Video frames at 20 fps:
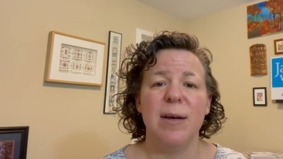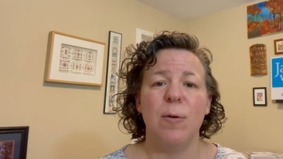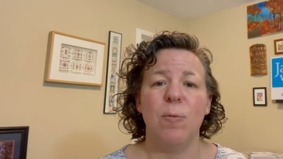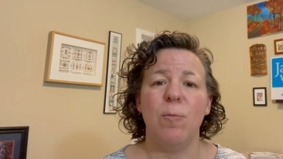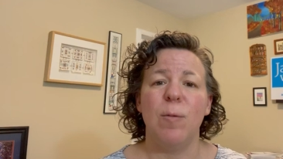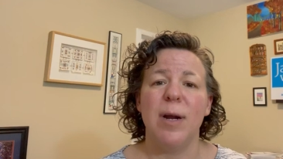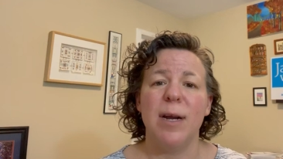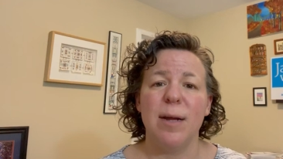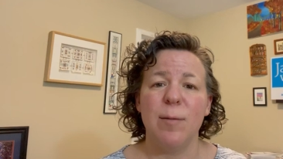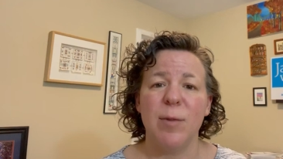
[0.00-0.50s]

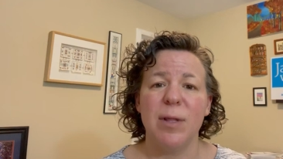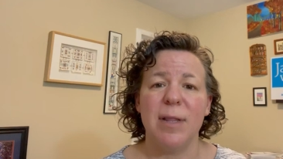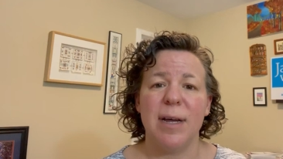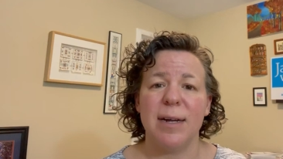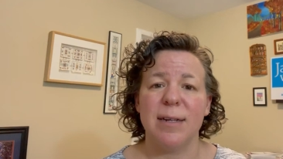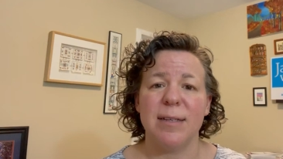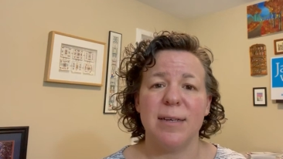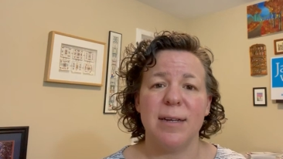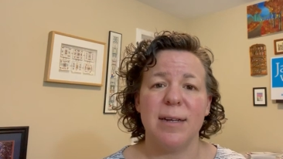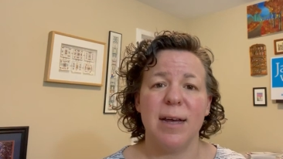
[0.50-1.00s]
when I'm
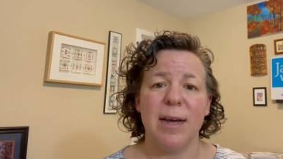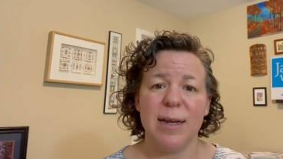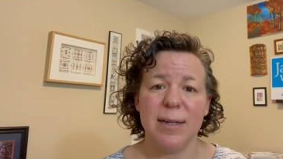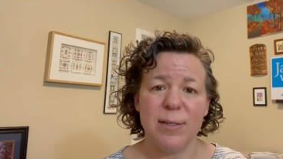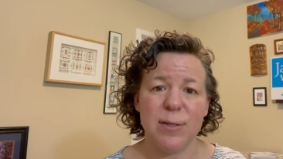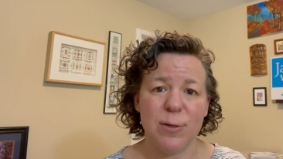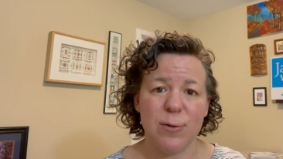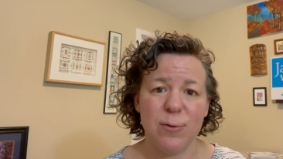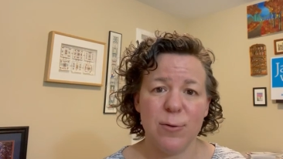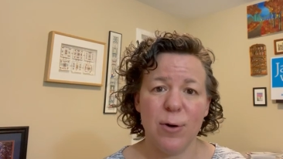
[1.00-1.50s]
elected, I
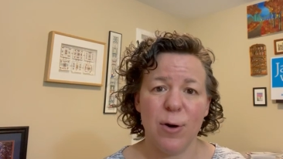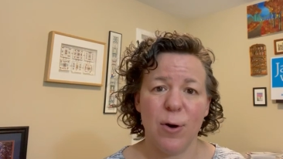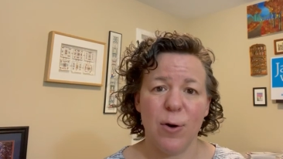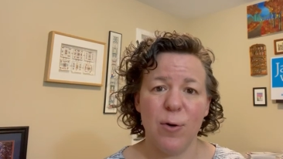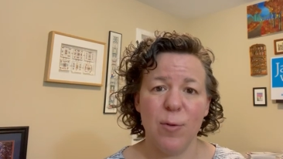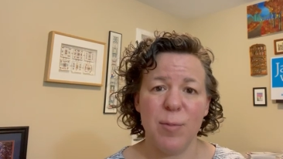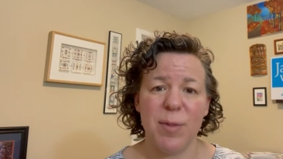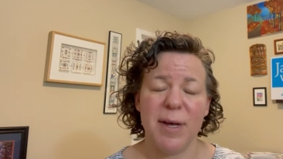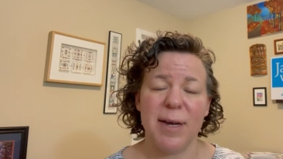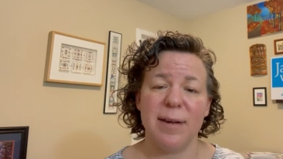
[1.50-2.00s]
do
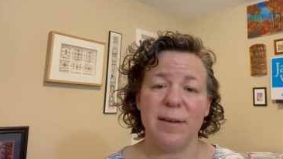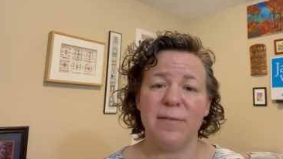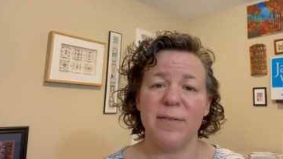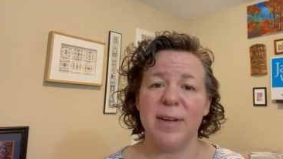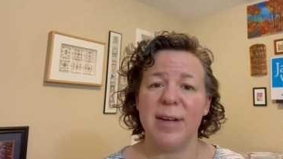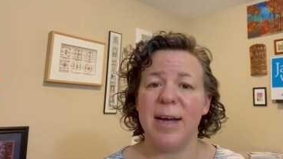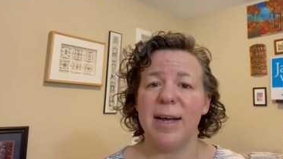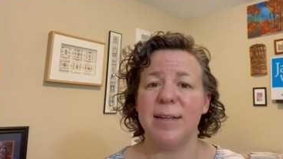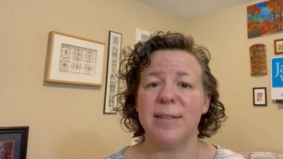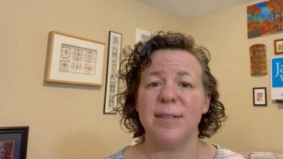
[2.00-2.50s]
hope that if
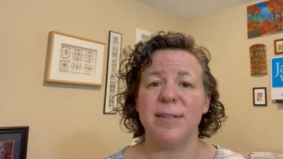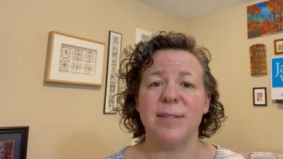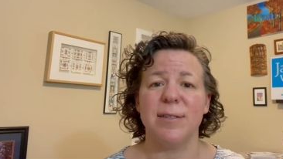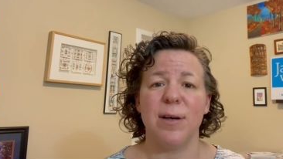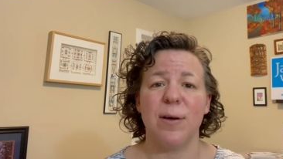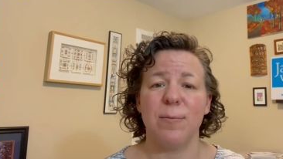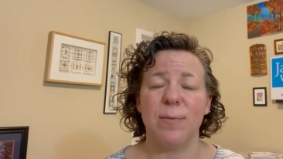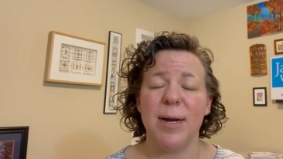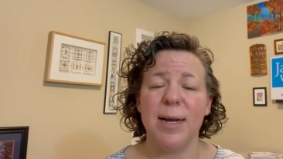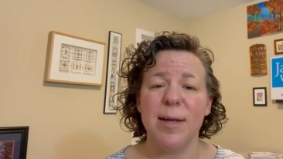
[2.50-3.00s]
it hasn't
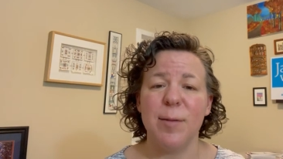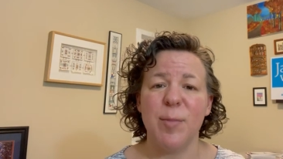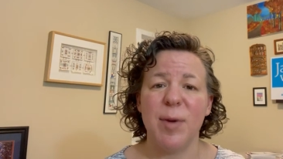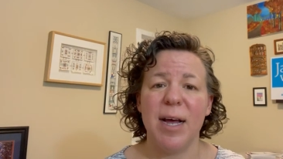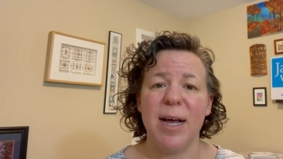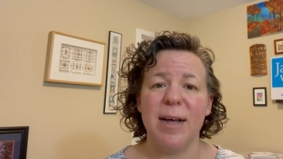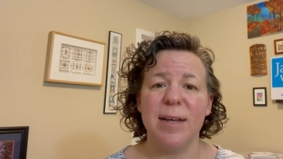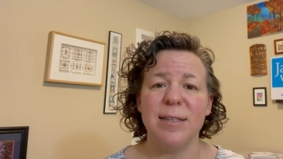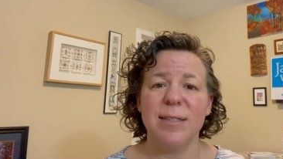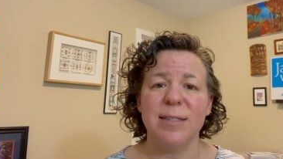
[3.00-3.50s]
already
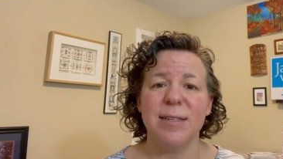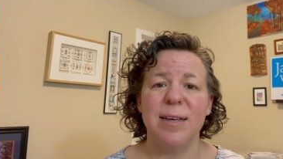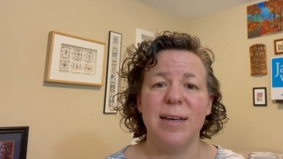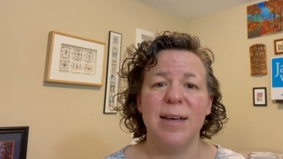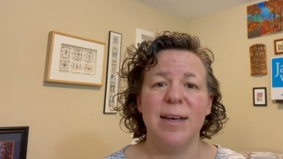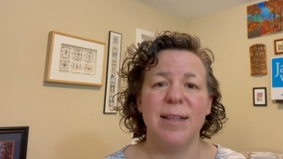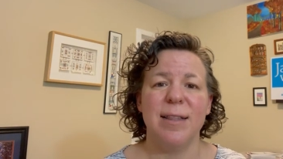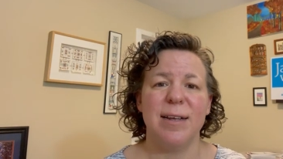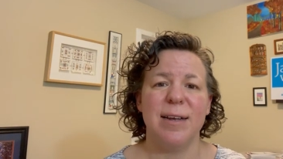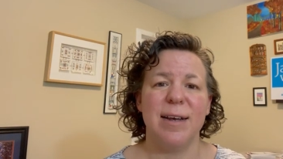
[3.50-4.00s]
passed,
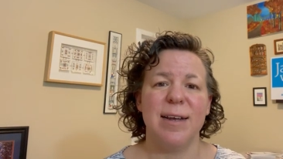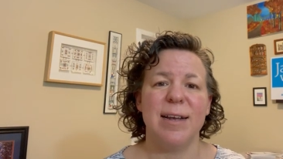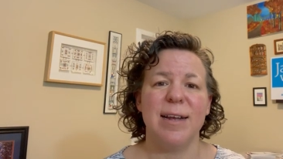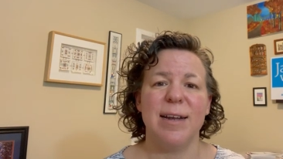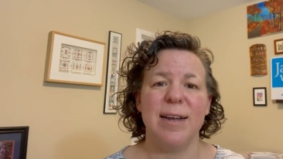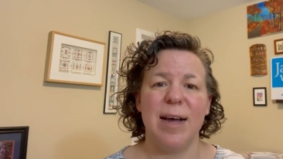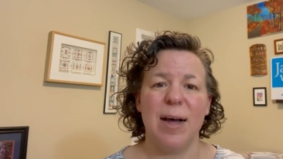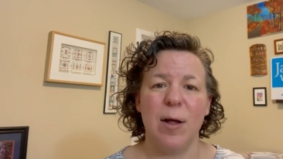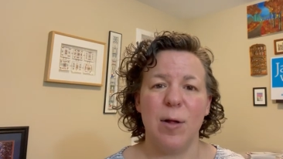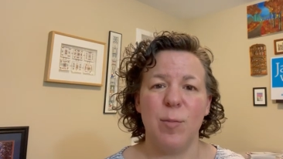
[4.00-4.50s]
that I
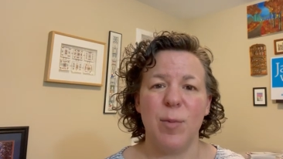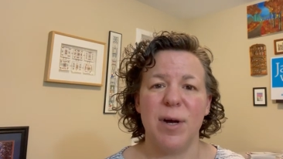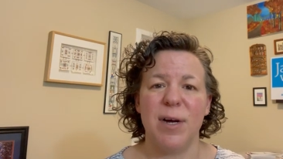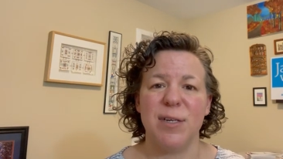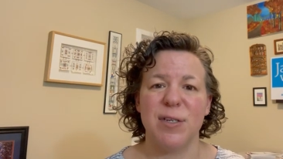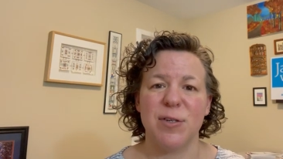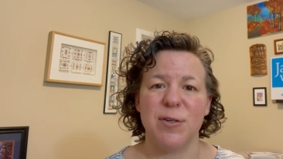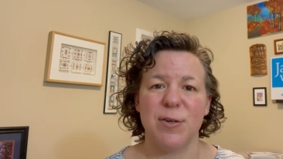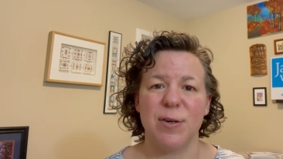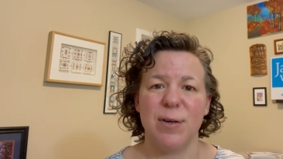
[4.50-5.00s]
can help
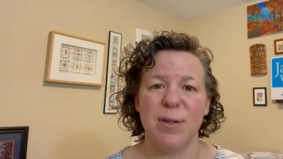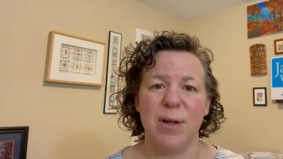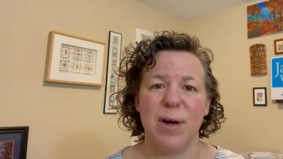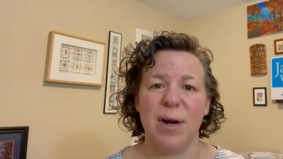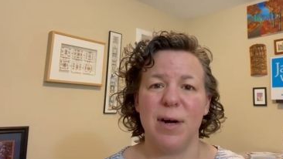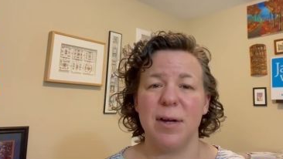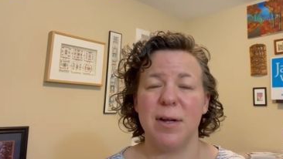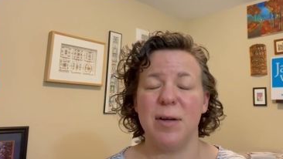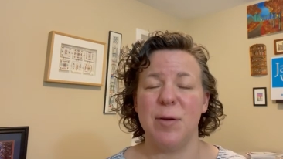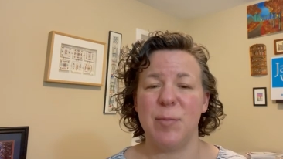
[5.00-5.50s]
usher
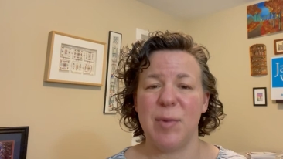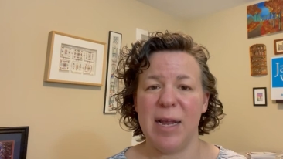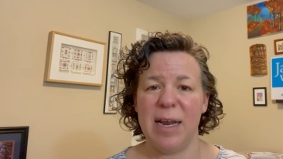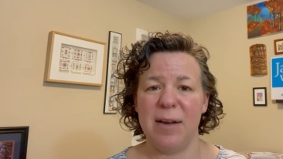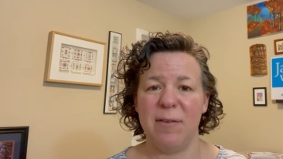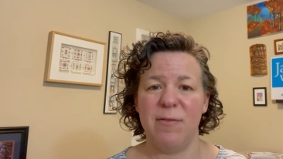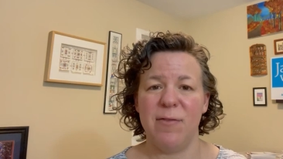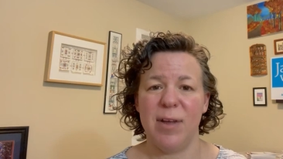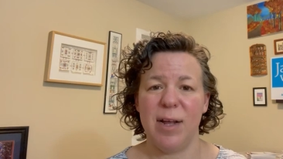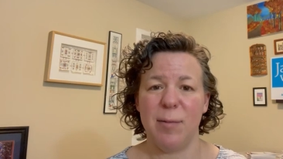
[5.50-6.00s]
along a
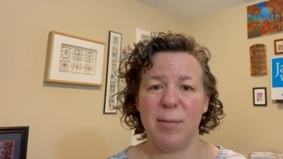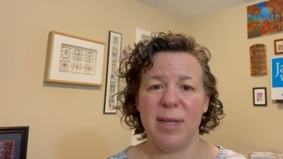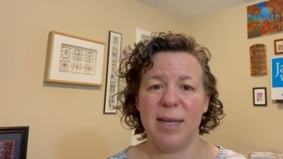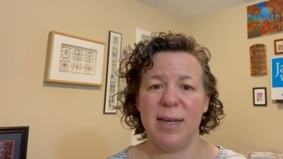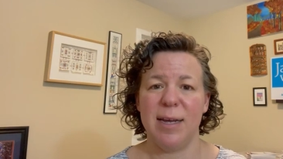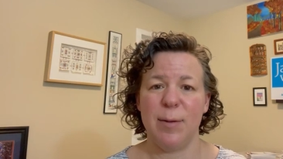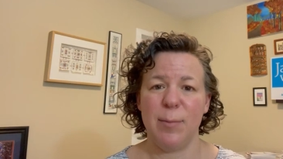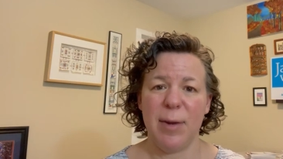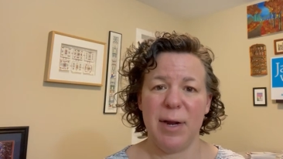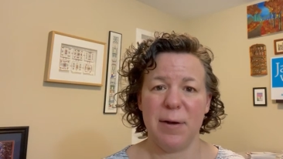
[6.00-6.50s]
paid family
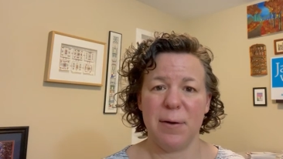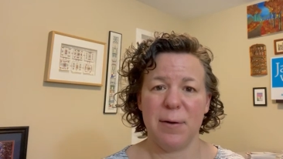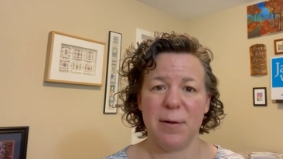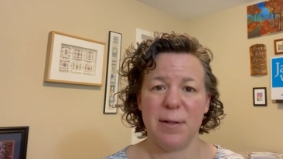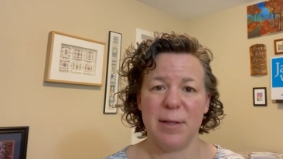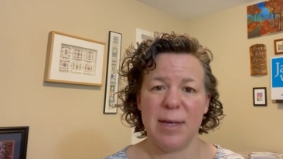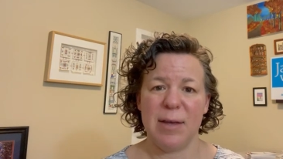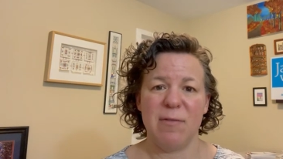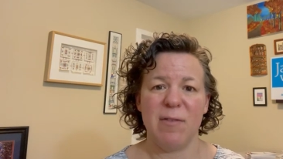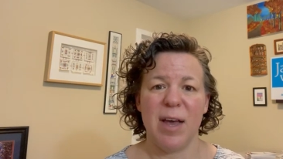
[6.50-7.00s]
and
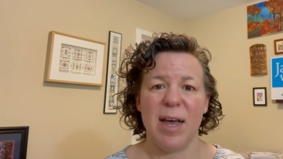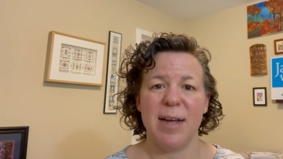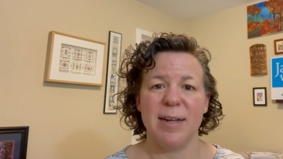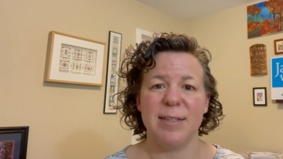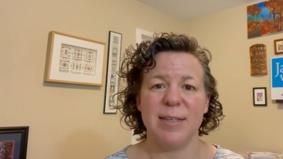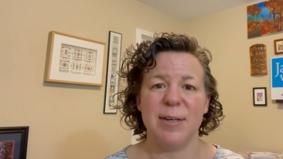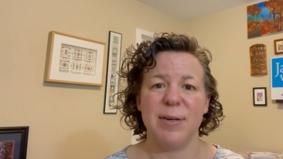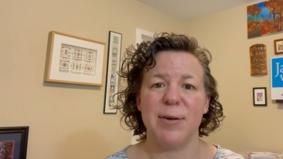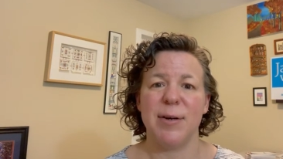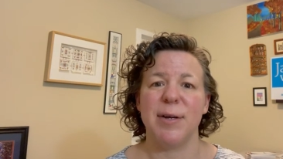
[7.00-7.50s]
medical leave
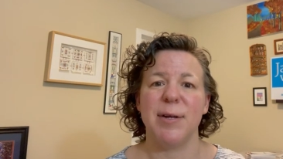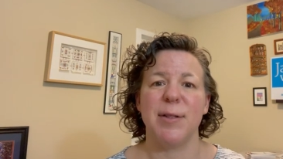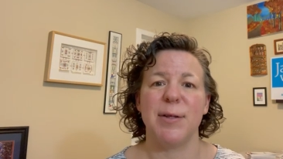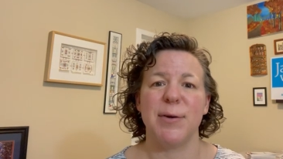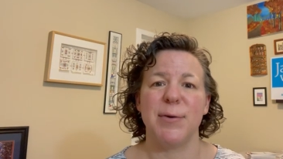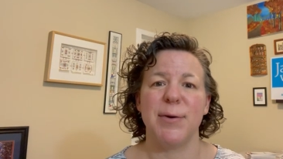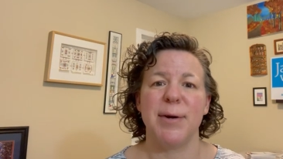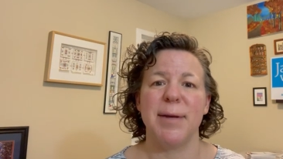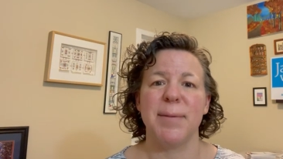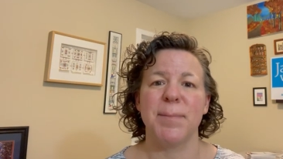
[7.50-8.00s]
act here in
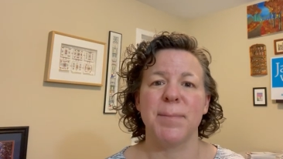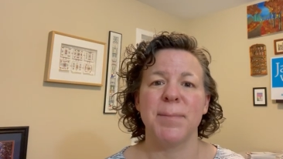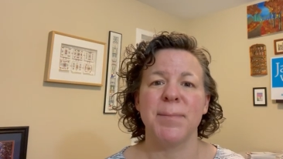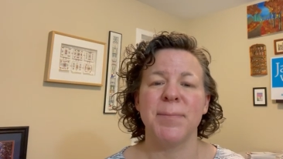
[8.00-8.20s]
Illinois.